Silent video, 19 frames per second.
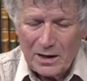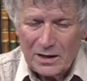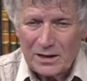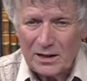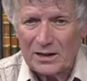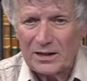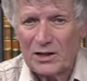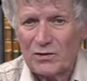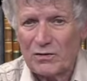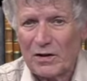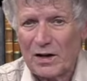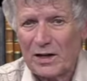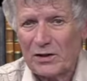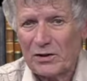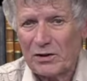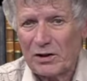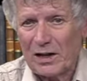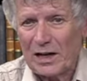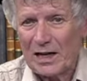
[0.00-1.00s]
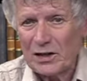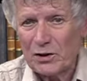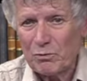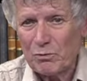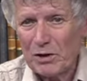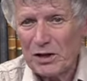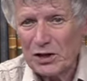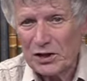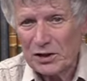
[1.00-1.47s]
Satisfying her
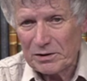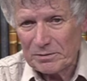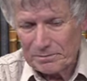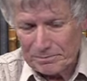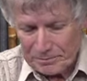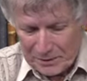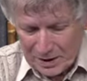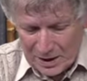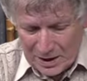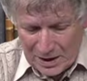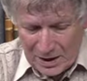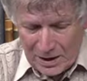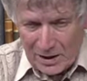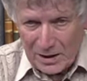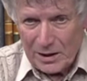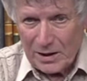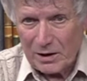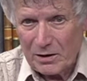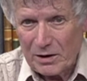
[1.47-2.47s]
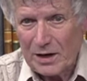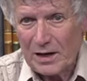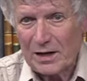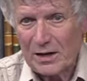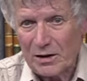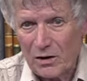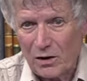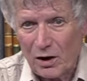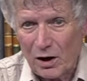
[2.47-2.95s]
last wish, the king